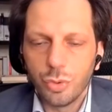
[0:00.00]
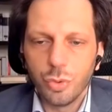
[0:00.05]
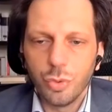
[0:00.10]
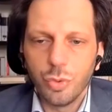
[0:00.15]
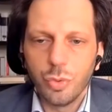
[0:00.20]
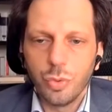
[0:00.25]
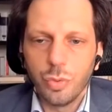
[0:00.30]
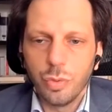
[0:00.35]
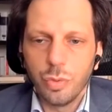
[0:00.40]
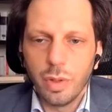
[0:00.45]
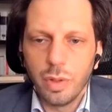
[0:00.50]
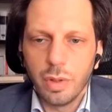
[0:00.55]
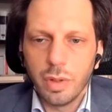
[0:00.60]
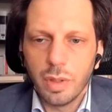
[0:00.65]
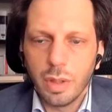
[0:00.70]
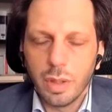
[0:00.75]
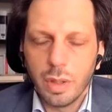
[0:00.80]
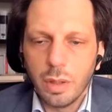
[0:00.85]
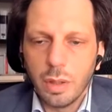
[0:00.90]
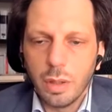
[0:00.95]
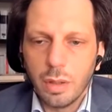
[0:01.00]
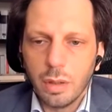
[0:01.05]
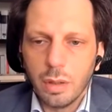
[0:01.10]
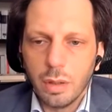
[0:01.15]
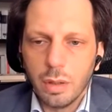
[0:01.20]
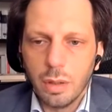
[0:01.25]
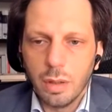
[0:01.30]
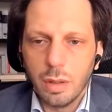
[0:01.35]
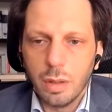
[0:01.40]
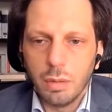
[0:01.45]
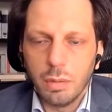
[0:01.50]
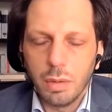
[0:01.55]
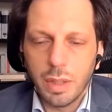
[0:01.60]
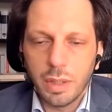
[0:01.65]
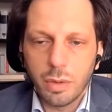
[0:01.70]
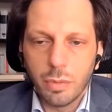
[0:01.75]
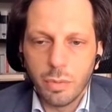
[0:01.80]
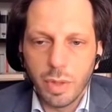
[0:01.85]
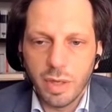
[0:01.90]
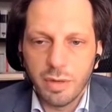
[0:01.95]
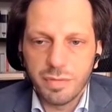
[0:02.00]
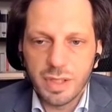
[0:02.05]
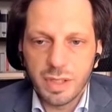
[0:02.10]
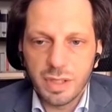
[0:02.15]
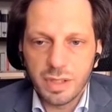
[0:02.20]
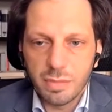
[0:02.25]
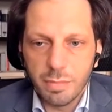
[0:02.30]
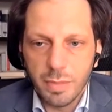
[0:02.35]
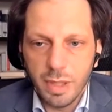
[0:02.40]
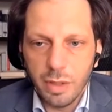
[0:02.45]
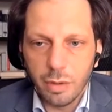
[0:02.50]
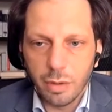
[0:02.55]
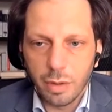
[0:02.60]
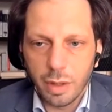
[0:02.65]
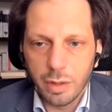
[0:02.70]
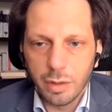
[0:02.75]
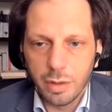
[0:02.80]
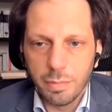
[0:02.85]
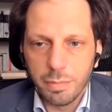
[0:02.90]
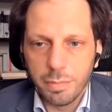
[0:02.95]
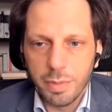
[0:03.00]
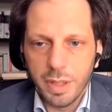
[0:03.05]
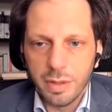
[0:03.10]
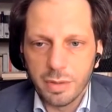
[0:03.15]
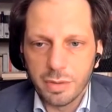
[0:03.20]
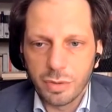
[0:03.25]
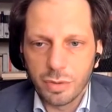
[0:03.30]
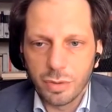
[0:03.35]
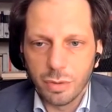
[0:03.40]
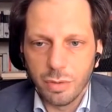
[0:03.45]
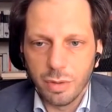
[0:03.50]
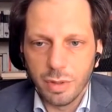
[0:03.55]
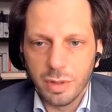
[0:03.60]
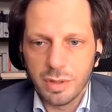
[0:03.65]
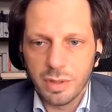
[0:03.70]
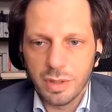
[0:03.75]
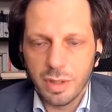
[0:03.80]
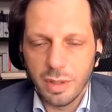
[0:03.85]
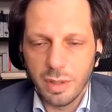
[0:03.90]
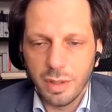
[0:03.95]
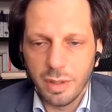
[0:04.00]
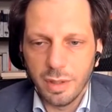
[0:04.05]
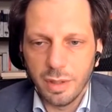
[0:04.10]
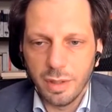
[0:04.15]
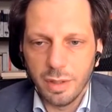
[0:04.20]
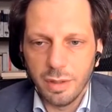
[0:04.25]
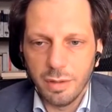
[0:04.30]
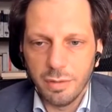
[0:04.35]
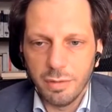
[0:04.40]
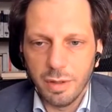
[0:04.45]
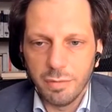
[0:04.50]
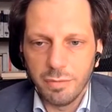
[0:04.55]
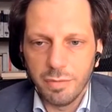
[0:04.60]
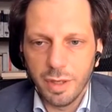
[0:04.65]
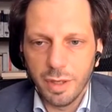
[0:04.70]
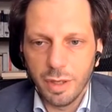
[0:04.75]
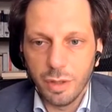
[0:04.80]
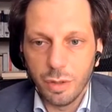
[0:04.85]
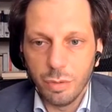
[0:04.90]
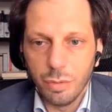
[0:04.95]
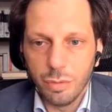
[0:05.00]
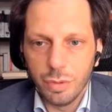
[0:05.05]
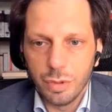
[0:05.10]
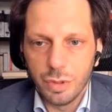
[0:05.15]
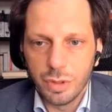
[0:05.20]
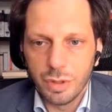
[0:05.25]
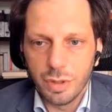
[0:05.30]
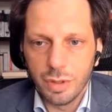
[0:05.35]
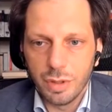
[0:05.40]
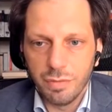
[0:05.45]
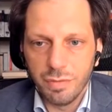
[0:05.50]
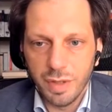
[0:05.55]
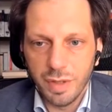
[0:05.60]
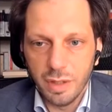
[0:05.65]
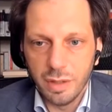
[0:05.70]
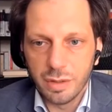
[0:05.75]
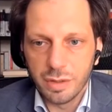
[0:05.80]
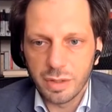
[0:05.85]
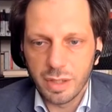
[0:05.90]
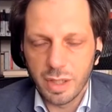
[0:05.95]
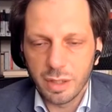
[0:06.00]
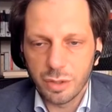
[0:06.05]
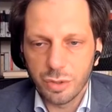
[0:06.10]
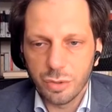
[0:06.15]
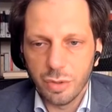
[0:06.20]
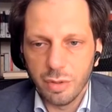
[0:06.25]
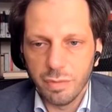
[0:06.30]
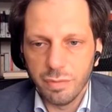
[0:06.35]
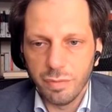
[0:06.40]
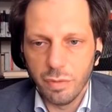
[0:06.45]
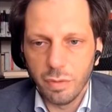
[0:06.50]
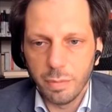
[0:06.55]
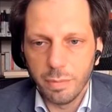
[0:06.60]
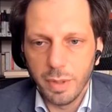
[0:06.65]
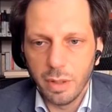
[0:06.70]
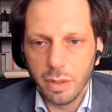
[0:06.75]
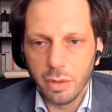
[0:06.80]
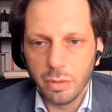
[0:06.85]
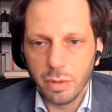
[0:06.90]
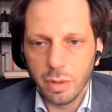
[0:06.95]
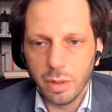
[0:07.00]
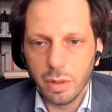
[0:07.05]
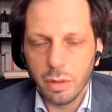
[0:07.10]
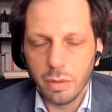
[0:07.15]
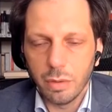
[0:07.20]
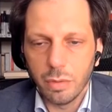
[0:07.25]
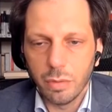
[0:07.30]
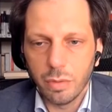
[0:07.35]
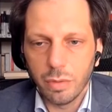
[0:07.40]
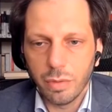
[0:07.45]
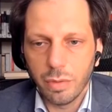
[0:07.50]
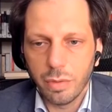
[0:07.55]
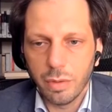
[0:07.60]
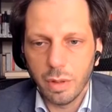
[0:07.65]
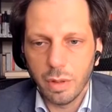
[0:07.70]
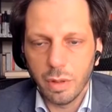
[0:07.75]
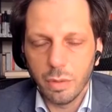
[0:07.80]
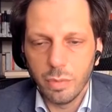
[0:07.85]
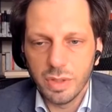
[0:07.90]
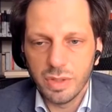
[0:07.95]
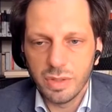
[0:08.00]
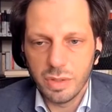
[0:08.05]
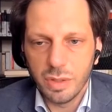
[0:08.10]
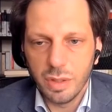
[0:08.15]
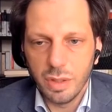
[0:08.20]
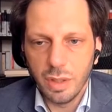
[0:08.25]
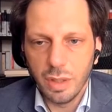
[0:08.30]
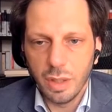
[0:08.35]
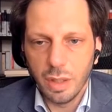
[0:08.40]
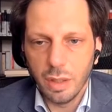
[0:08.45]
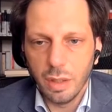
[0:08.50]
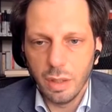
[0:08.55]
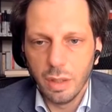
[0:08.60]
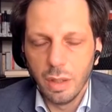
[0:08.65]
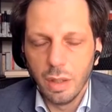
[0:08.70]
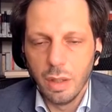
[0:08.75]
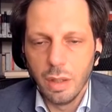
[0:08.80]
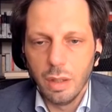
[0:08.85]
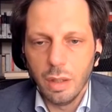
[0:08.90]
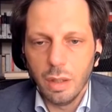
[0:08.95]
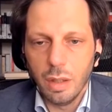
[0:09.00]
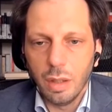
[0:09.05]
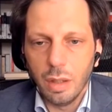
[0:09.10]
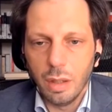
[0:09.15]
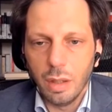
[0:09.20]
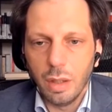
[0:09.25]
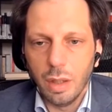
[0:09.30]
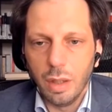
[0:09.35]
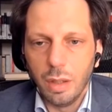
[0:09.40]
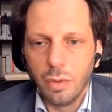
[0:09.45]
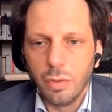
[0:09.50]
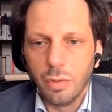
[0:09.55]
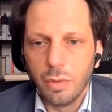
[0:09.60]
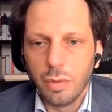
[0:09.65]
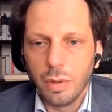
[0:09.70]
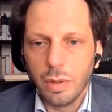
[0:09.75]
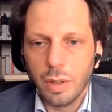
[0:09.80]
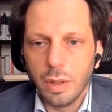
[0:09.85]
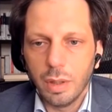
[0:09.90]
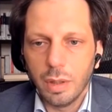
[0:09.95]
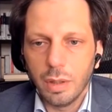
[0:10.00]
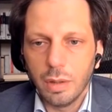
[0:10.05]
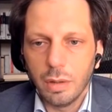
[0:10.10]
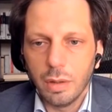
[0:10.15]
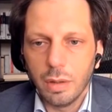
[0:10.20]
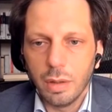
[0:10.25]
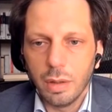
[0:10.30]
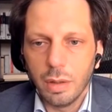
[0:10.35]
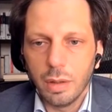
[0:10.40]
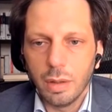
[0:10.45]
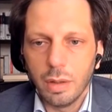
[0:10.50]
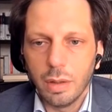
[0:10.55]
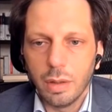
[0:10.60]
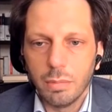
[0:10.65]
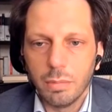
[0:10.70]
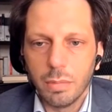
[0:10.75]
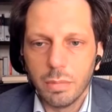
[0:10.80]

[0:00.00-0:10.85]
due to the, we have 6 million IDPs, so it's a very huge figures, actually, 4 million in northwest Syria alone, and